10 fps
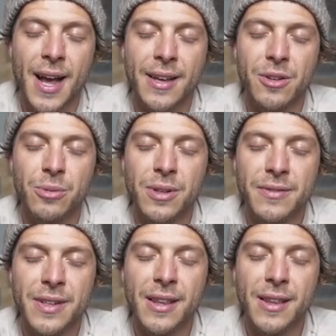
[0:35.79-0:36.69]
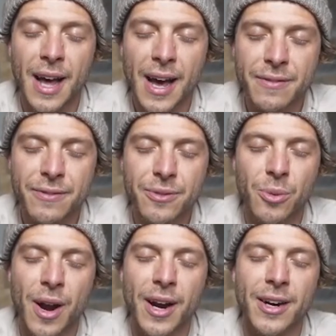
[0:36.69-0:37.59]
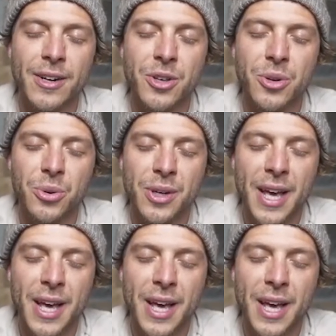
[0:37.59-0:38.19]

and you live a life where you